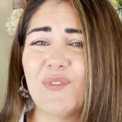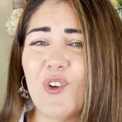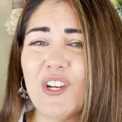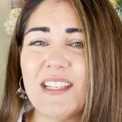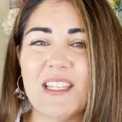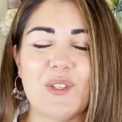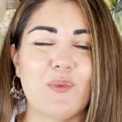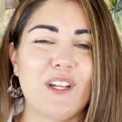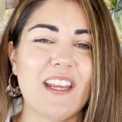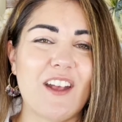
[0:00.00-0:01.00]
far as this
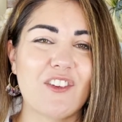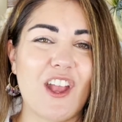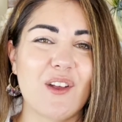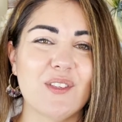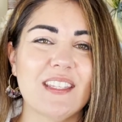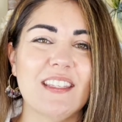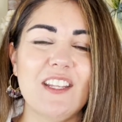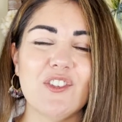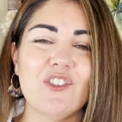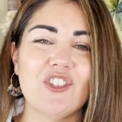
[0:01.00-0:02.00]
rundown goes,
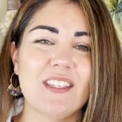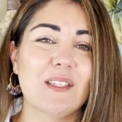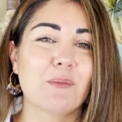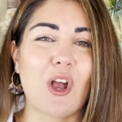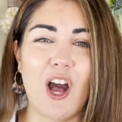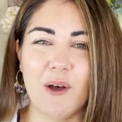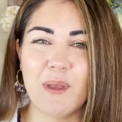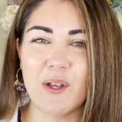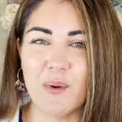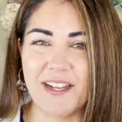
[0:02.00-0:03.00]
these are just some
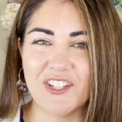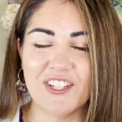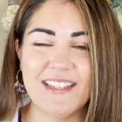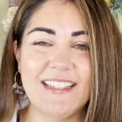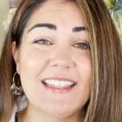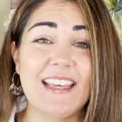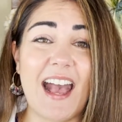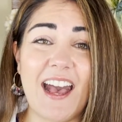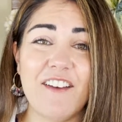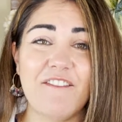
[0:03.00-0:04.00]
common questions that
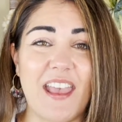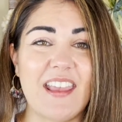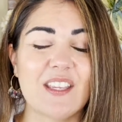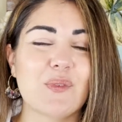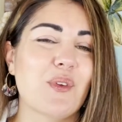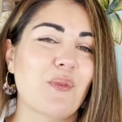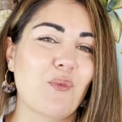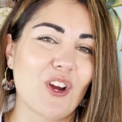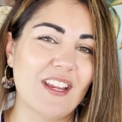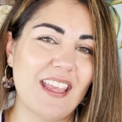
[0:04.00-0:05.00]
I faced with
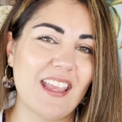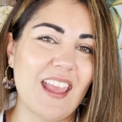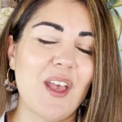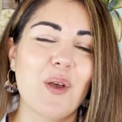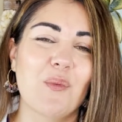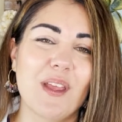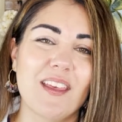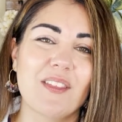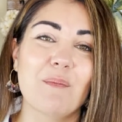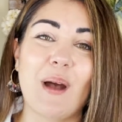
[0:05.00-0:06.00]
working
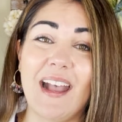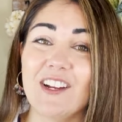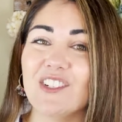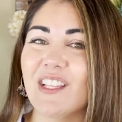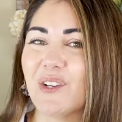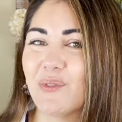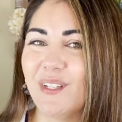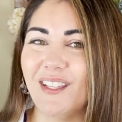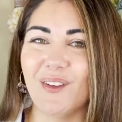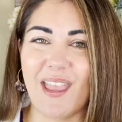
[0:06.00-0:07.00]
with buyers that are
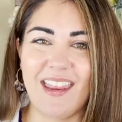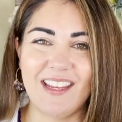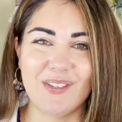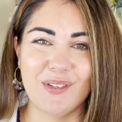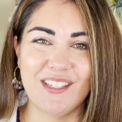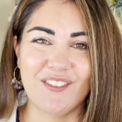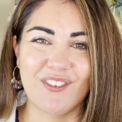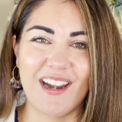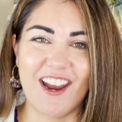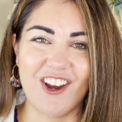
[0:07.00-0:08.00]
relocating to a
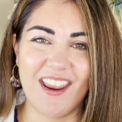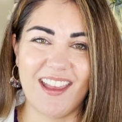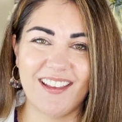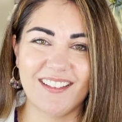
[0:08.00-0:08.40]
different area.